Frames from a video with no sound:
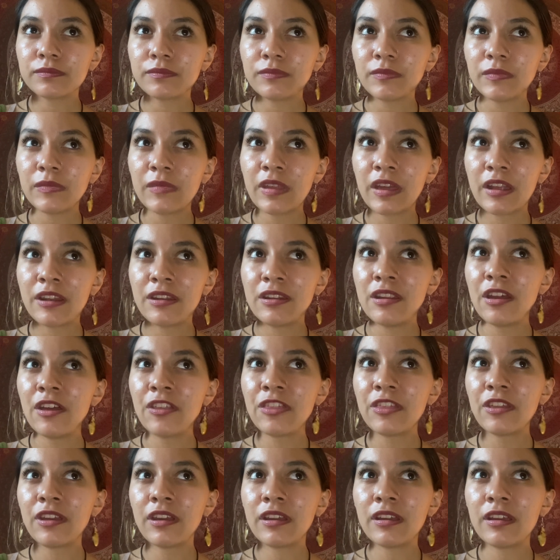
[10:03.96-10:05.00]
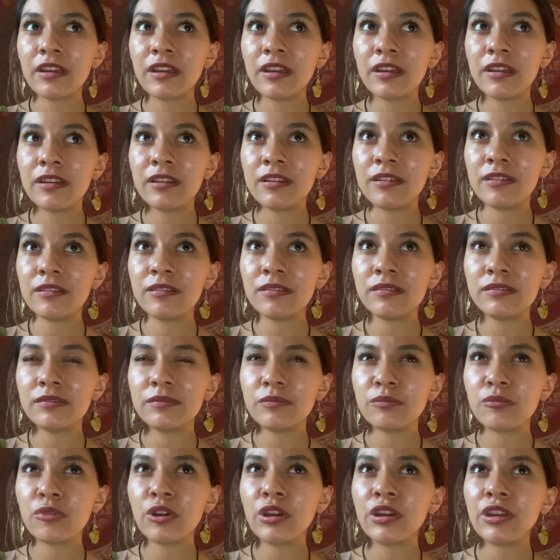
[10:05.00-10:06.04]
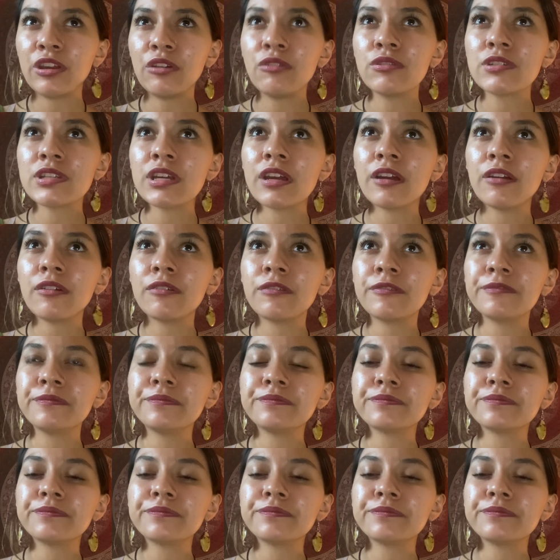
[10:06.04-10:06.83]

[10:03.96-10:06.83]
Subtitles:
that nothing can bring you down.